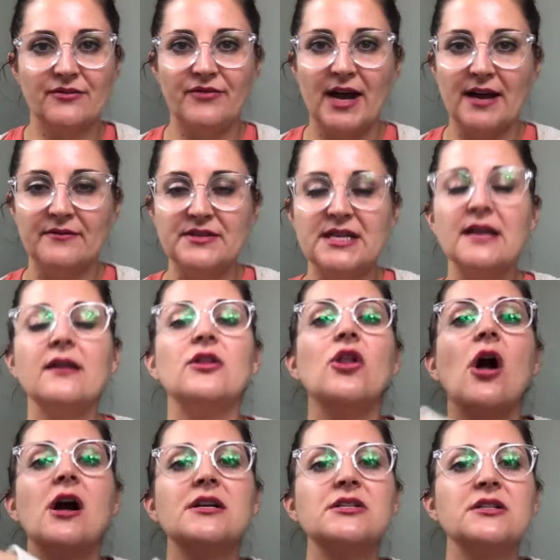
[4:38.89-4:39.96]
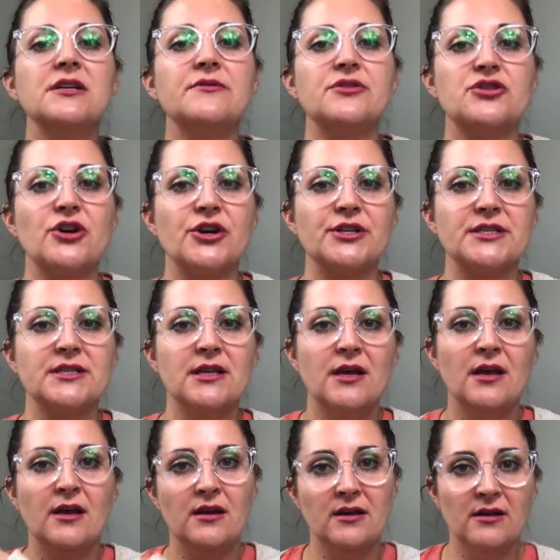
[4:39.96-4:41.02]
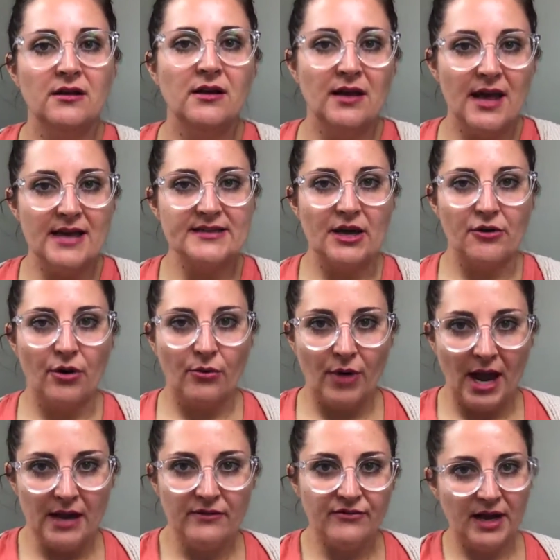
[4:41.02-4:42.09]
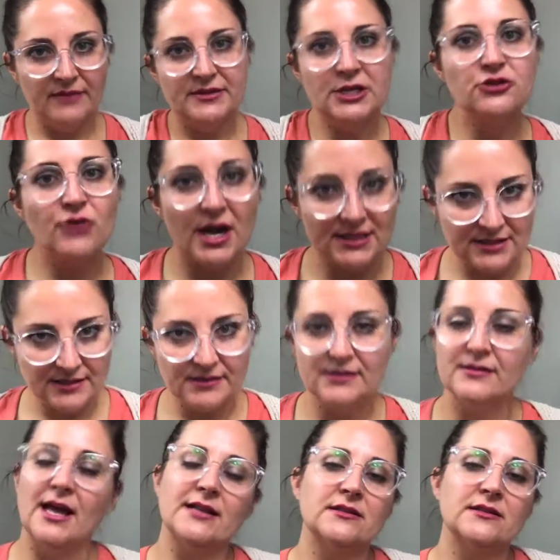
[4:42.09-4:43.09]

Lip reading: 5T long sleeve shirts, etc., right? 5T dresses.